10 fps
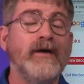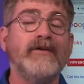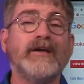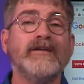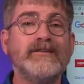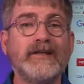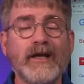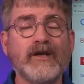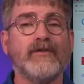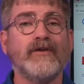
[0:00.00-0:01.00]
to
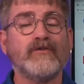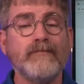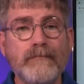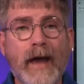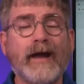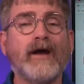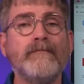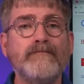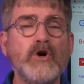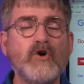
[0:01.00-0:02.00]
continue this mega
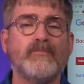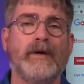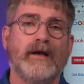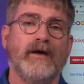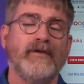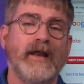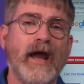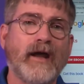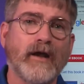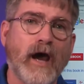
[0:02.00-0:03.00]
movement of an
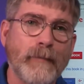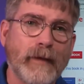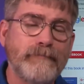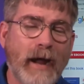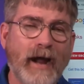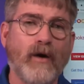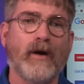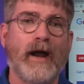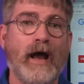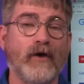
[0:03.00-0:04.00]
economic
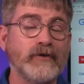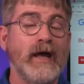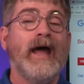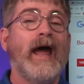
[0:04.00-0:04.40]
powerhouse.